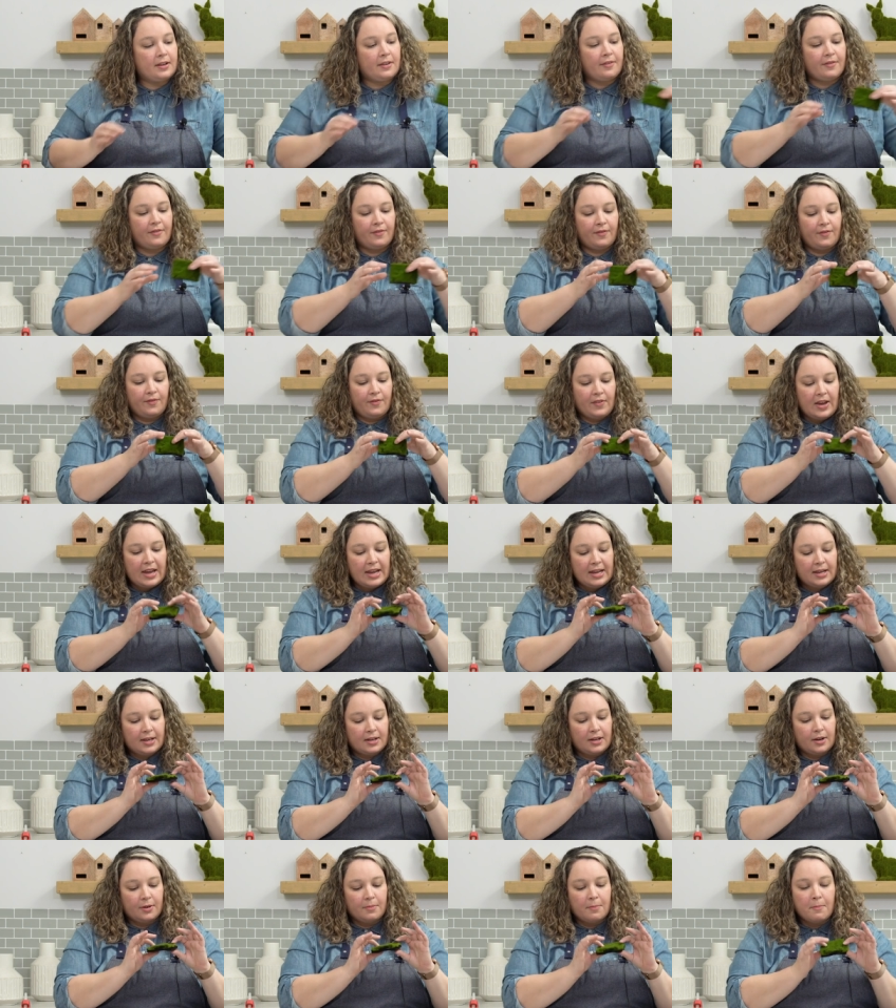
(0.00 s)

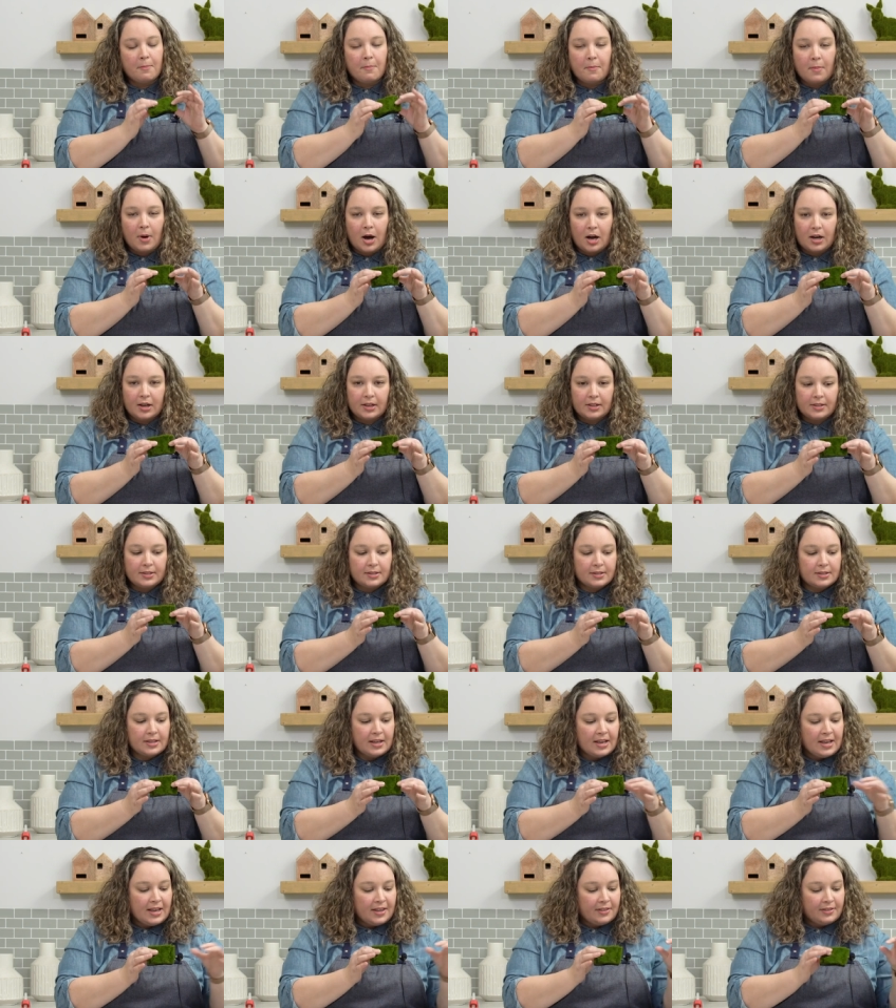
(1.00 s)
fake moss
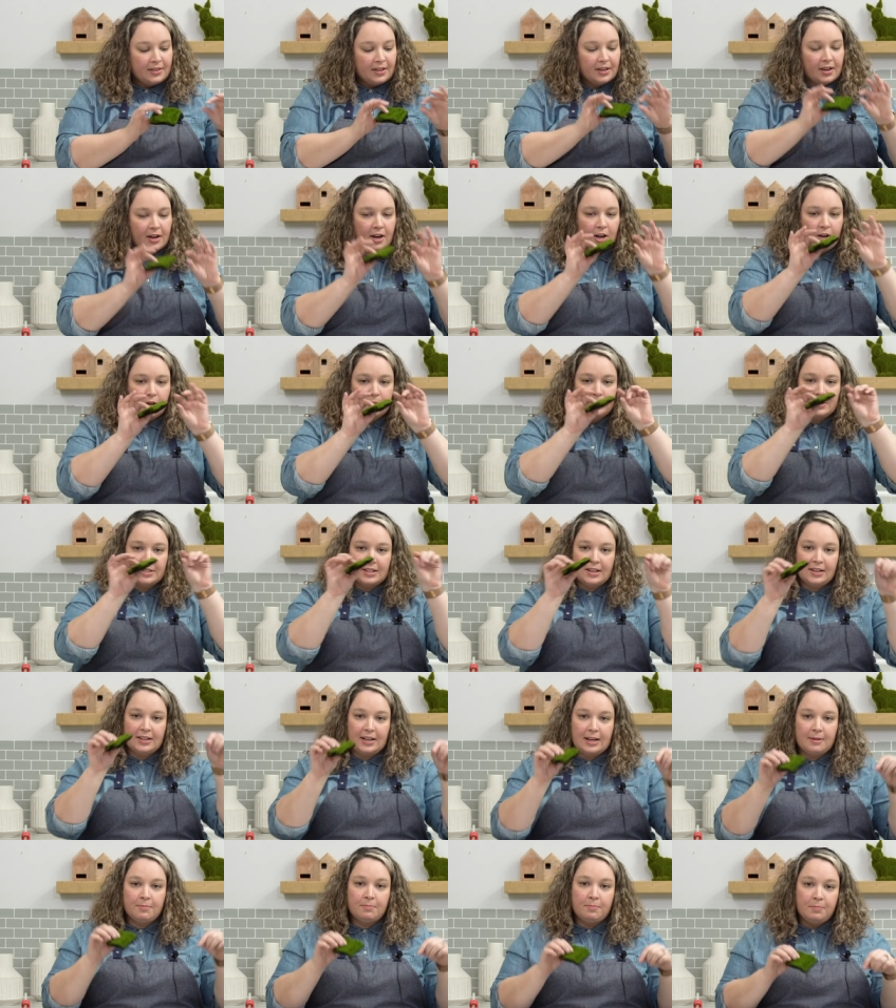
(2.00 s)
that comes
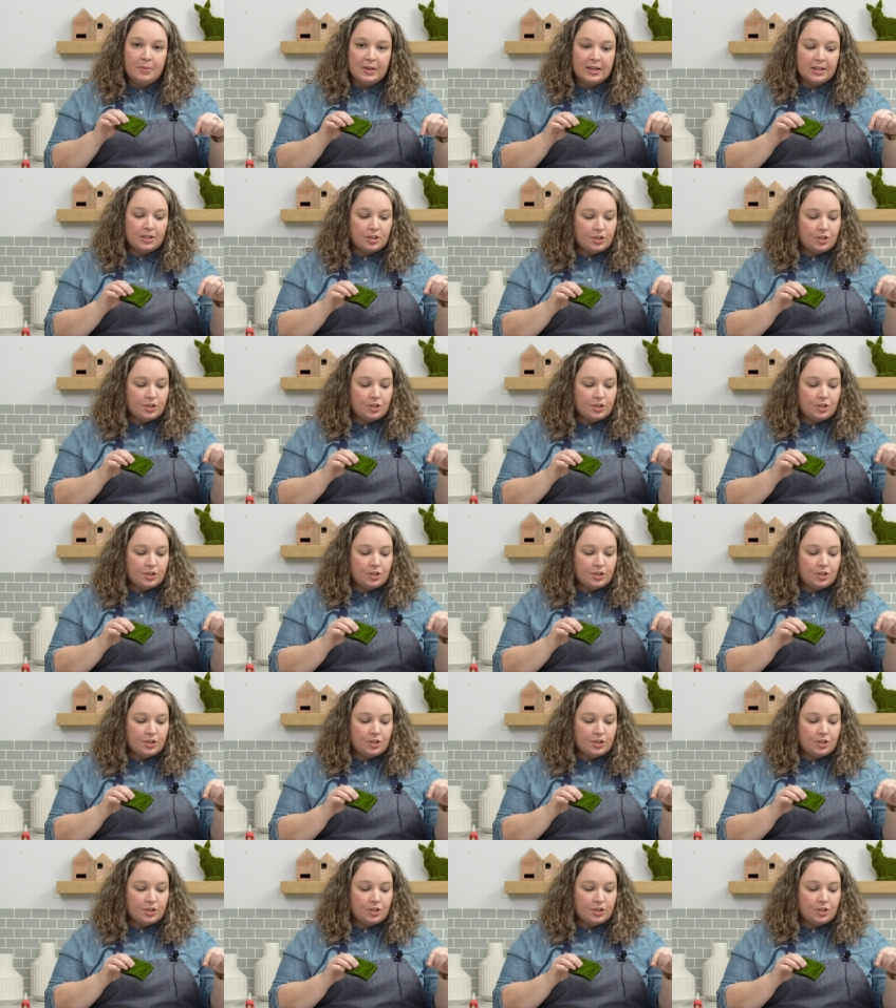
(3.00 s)
in a big